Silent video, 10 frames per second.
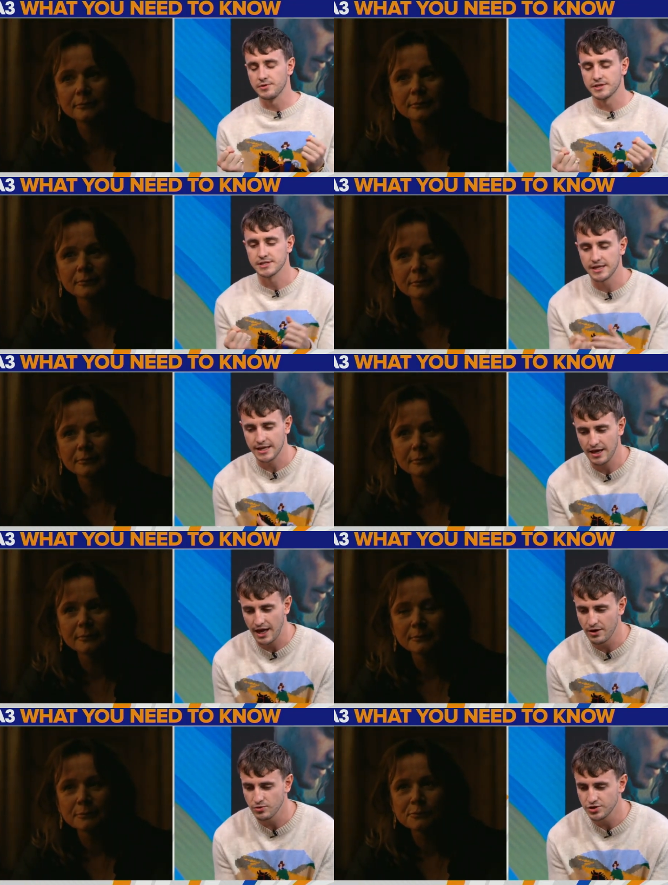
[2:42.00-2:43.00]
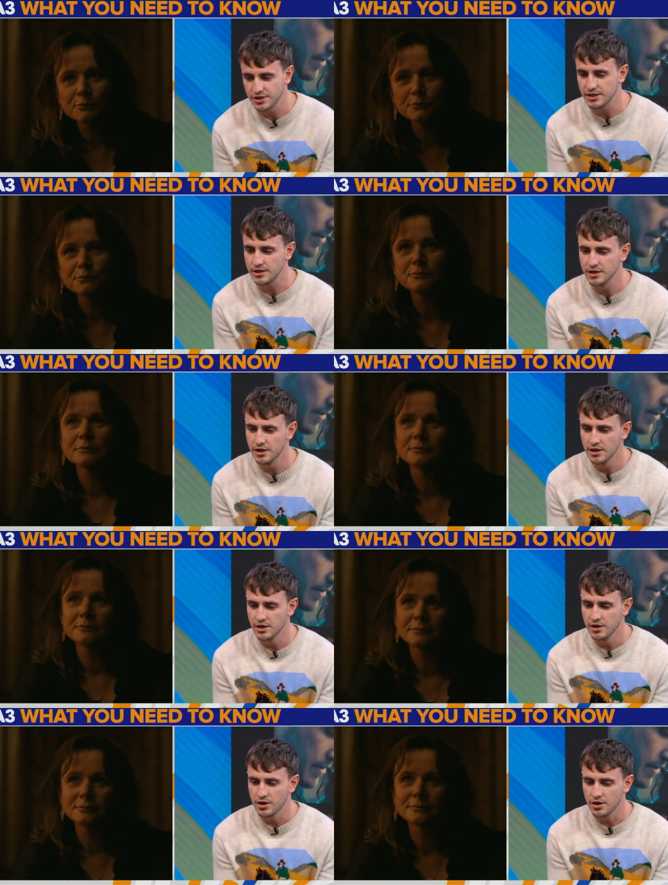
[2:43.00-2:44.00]
Speaker 1: but it's like how she
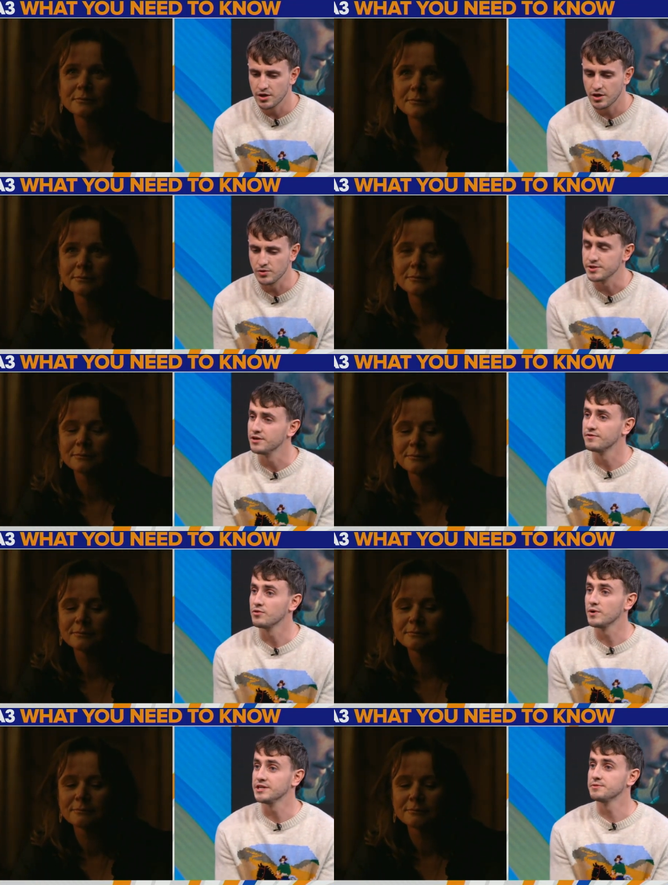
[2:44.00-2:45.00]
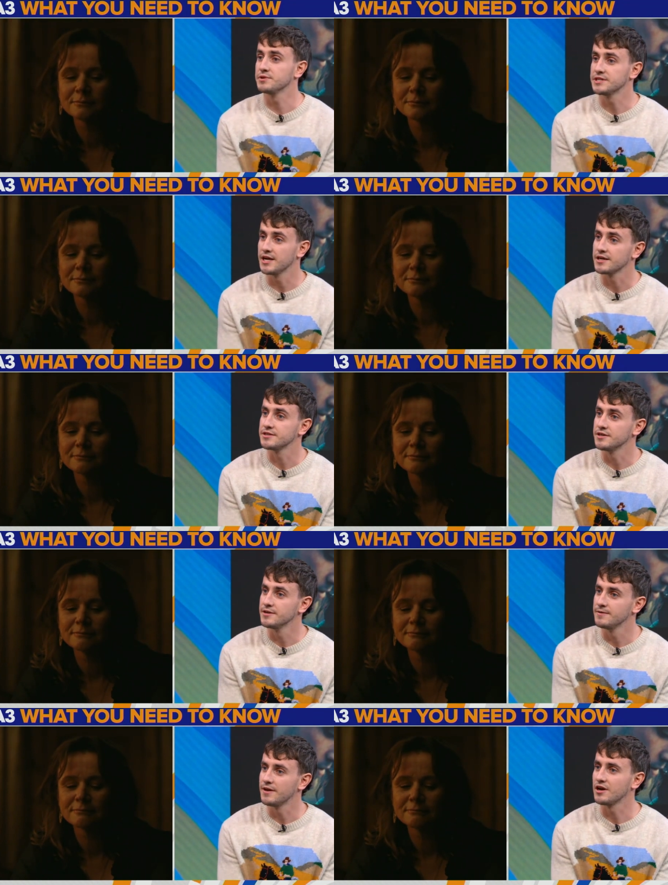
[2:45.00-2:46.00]
goes out of her way to protect
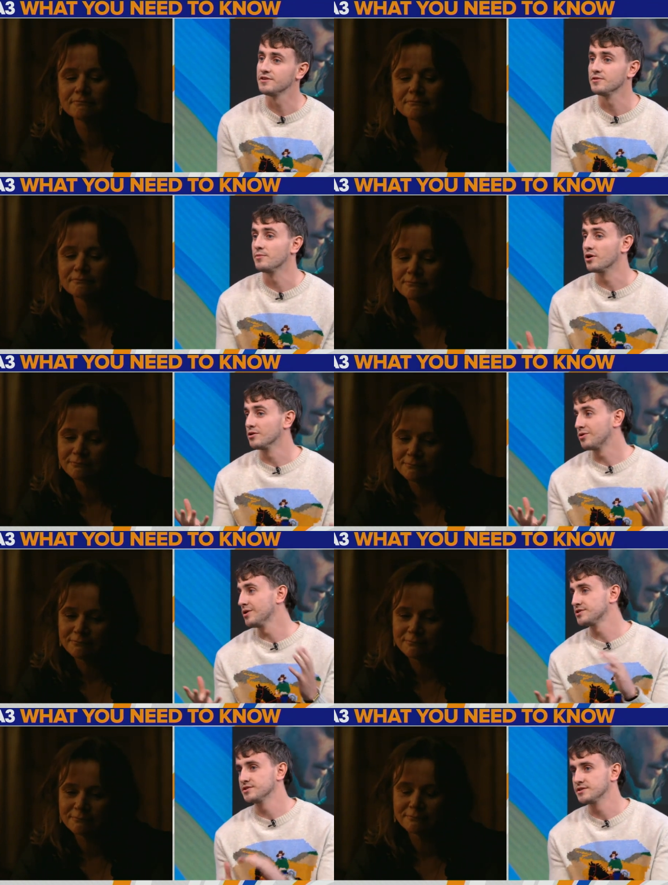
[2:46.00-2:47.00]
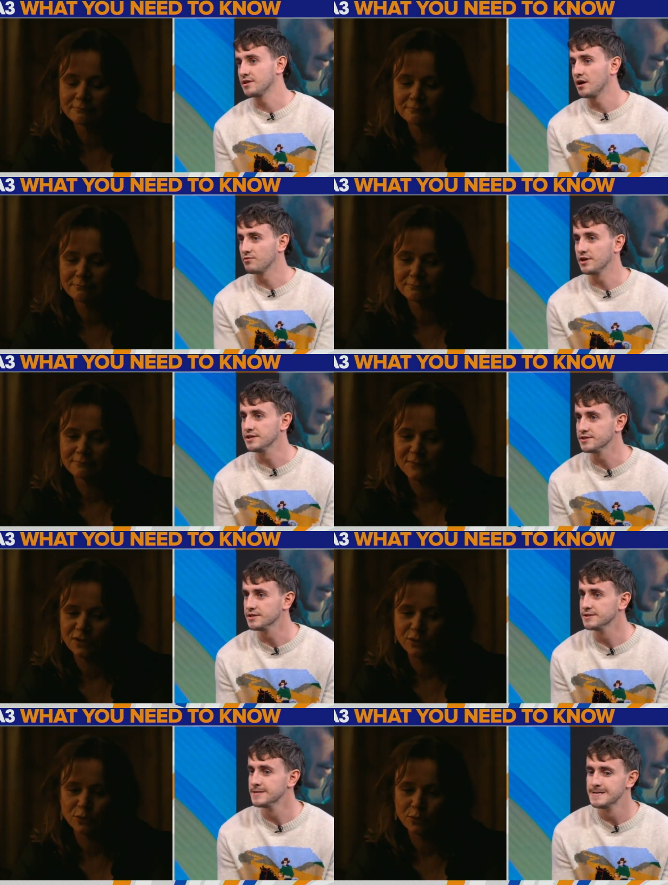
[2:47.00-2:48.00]
her and kind of the moral questions that
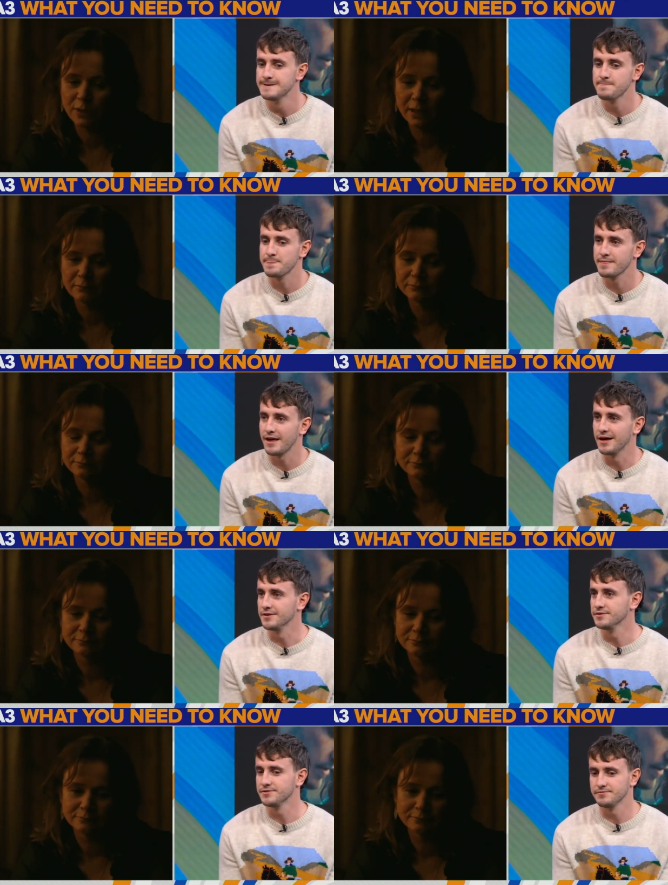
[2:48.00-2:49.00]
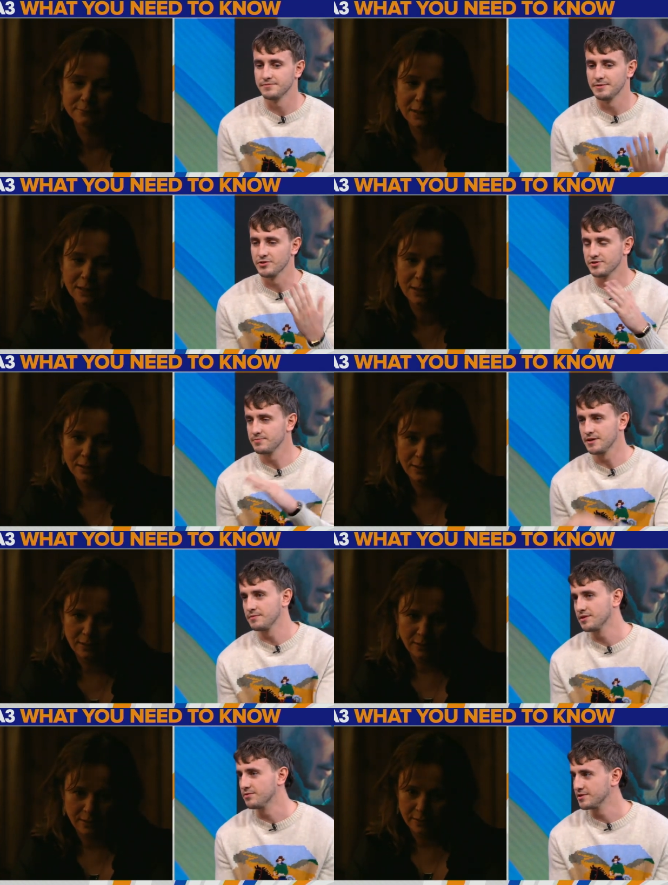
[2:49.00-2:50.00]
raises. And my mother's played
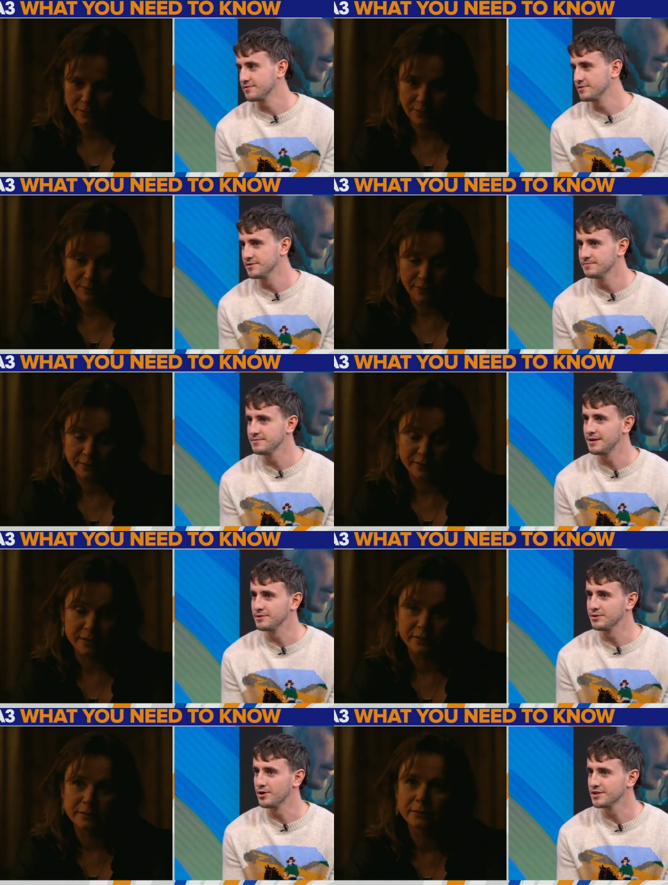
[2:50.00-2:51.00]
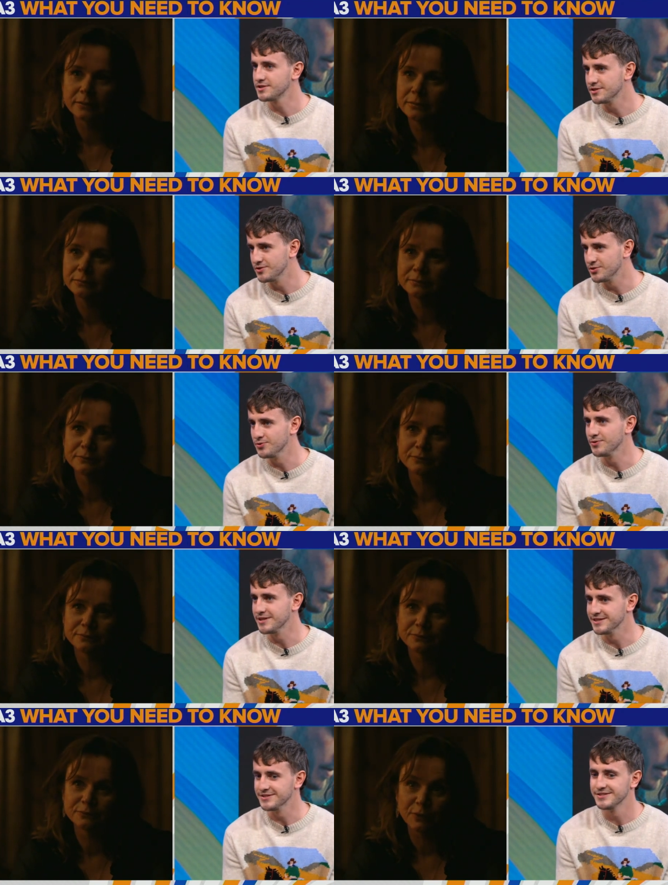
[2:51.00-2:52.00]
by the wonderful Emily Watson, who
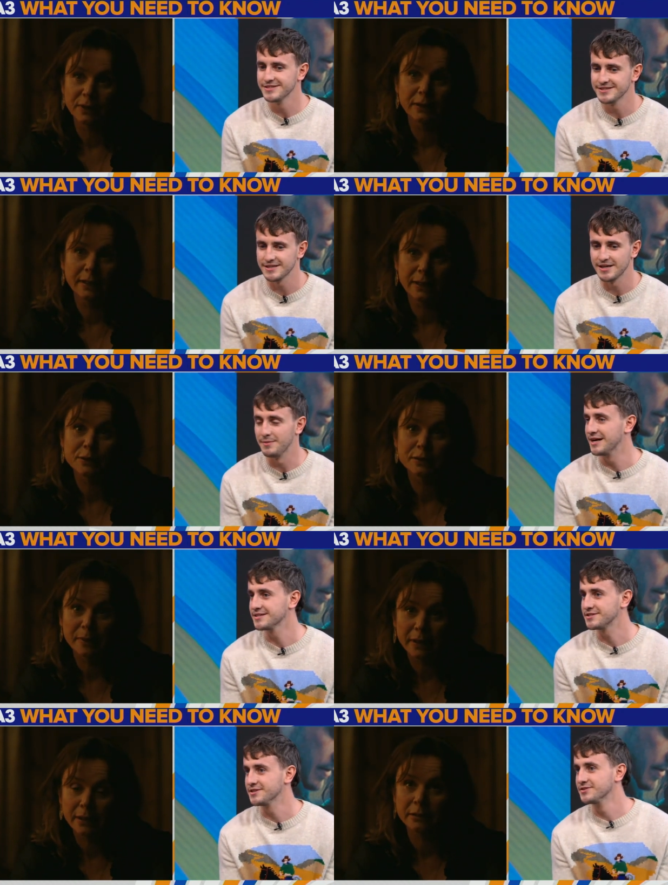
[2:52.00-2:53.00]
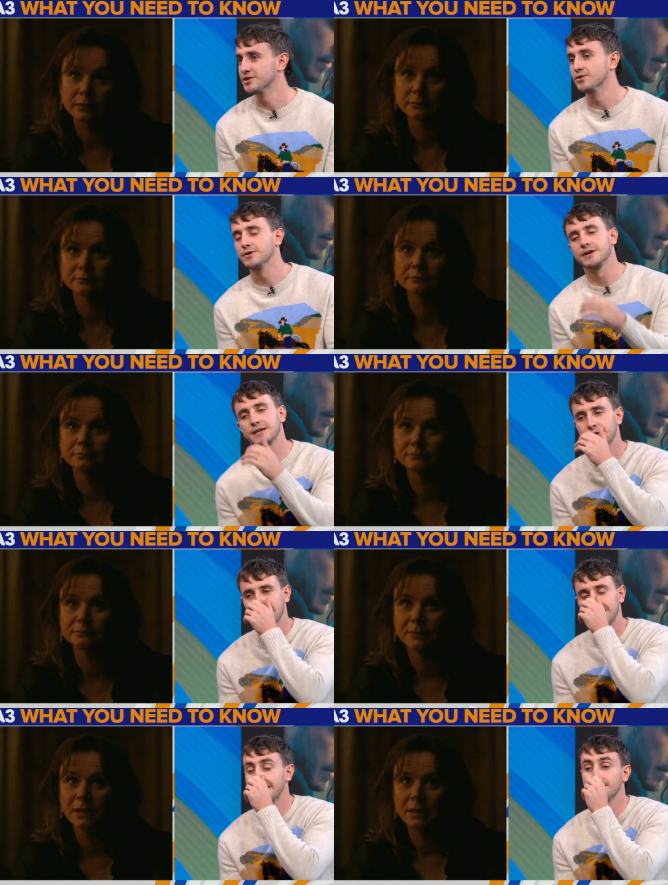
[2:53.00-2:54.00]
is a master. So
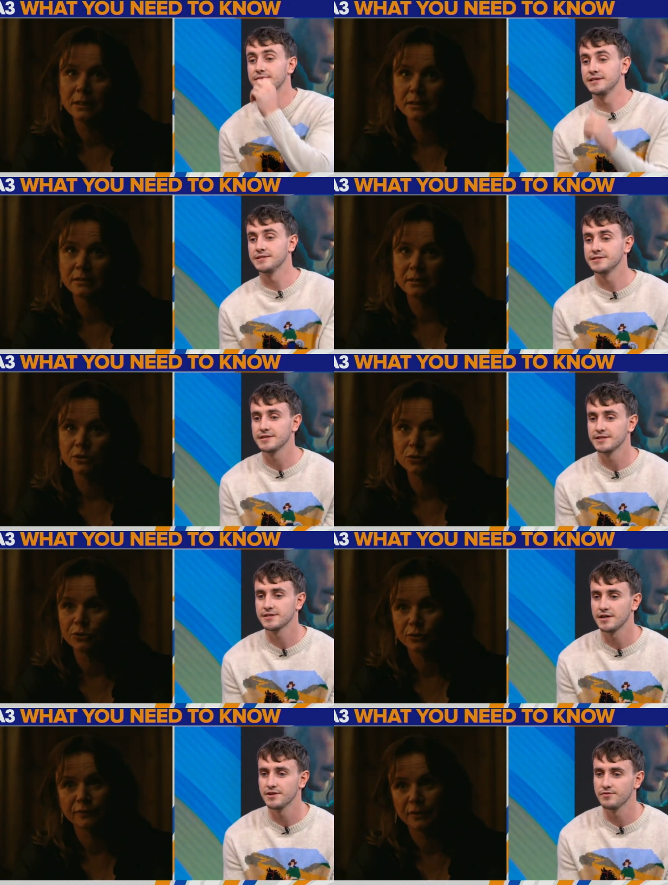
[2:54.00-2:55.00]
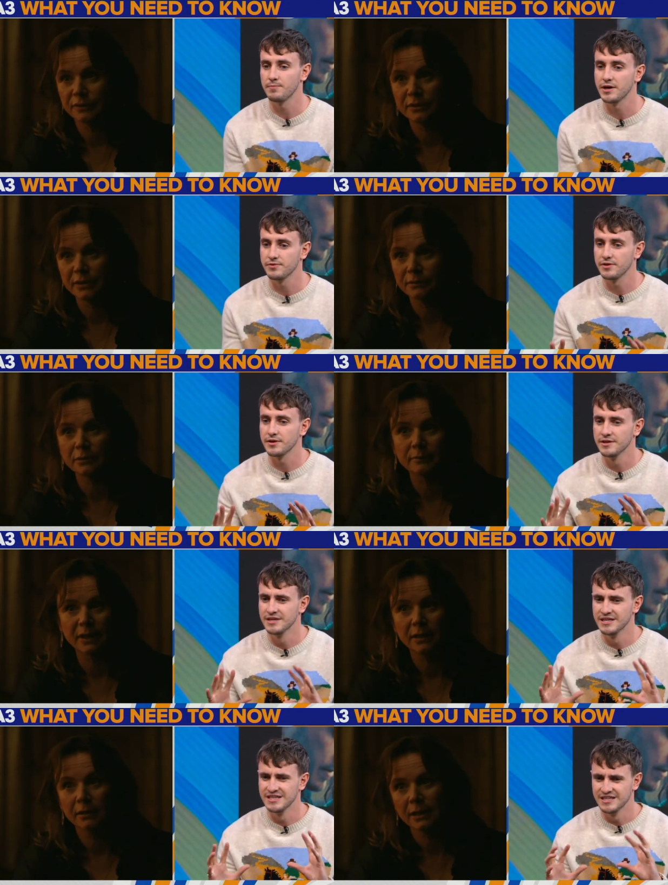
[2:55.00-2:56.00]
yeah, it's kind of about the
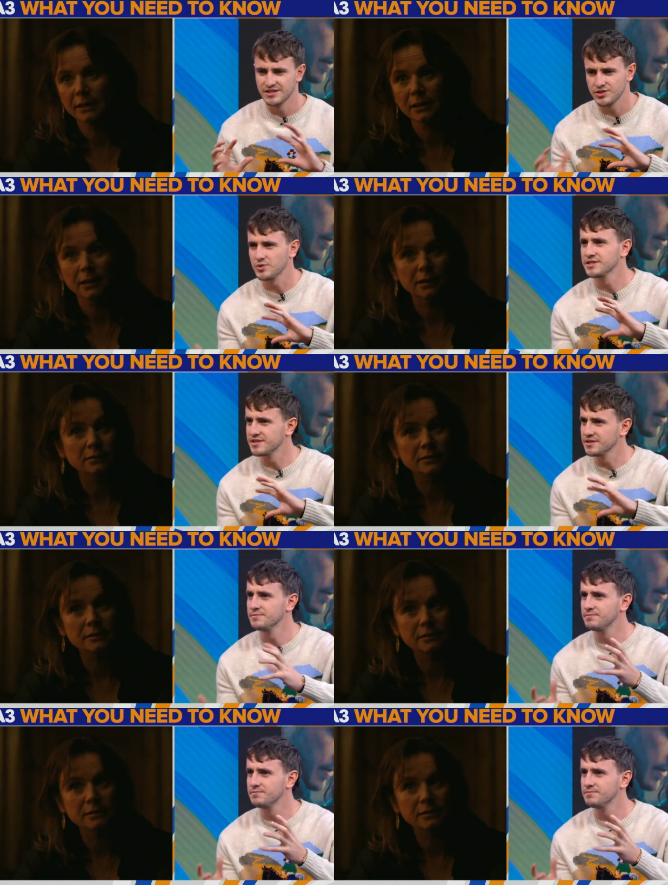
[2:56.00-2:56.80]
twisted